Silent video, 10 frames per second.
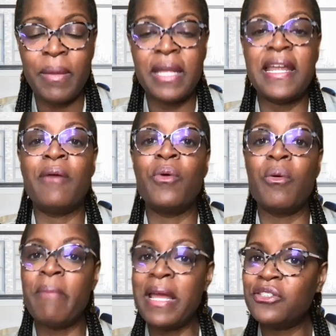And I will
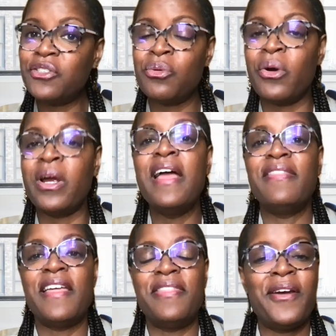make sure
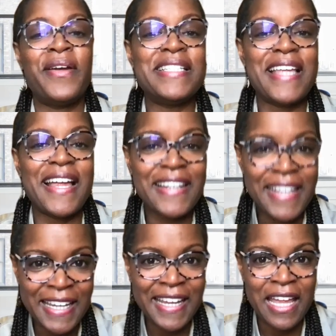that there is a
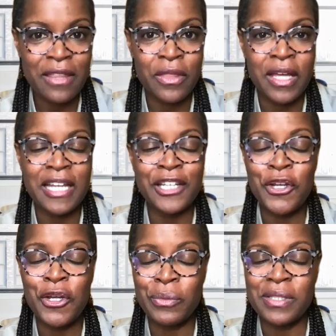link in the
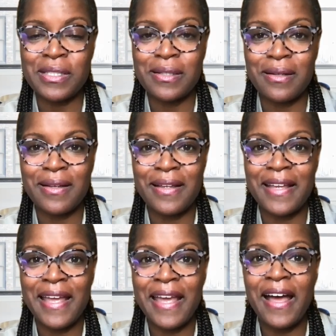notes.
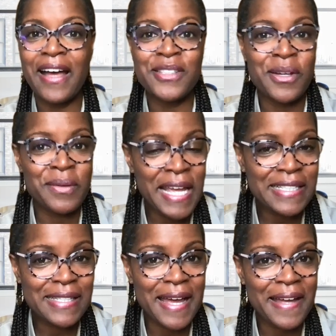Until
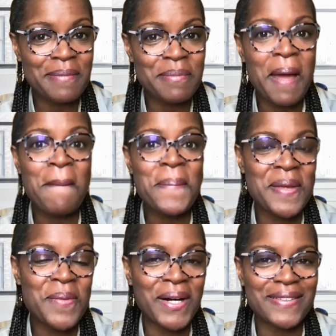next time,
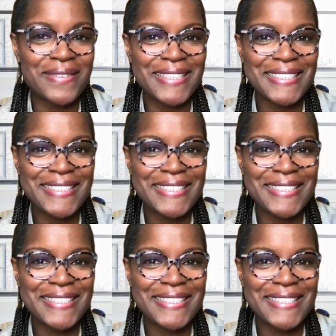be well.